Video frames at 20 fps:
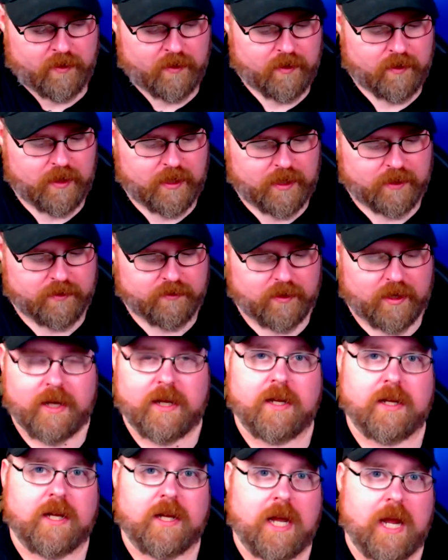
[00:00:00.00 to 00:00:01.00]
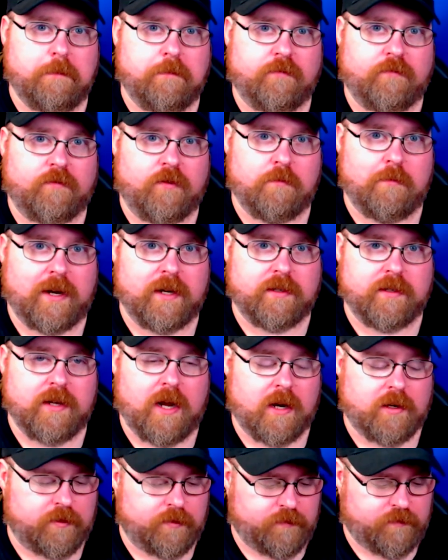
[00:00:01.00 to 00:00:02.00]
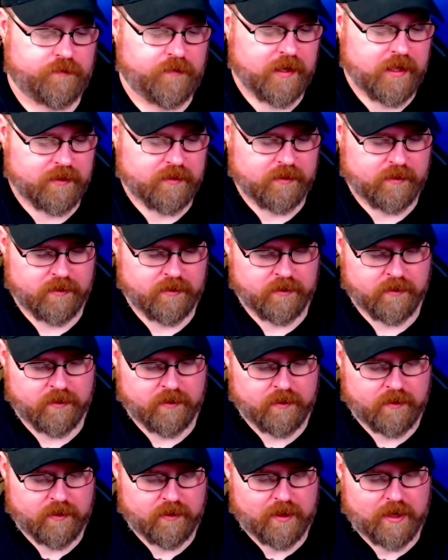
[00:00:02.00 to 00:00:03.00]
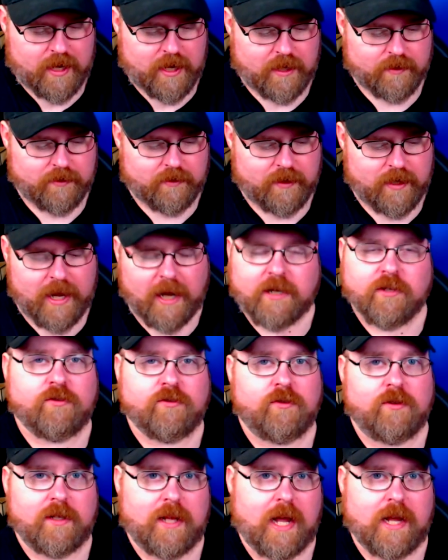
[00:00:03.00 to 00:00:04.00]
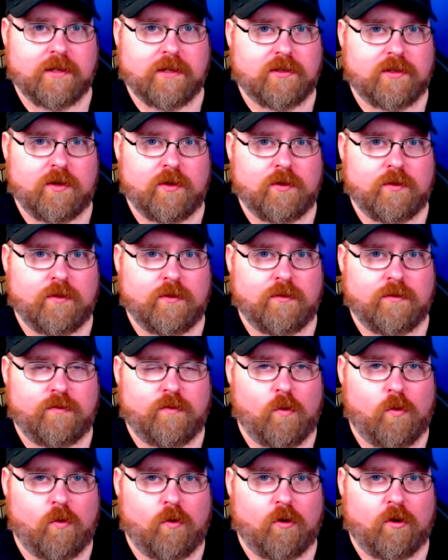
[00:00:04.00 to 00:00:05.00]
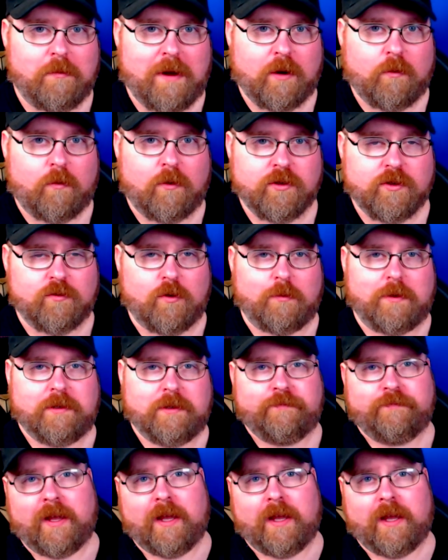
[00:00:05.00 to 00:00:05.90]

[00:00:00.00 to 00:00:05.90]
It's a cape for my Dr. Fate and an extra lasso for my Wonder Woman.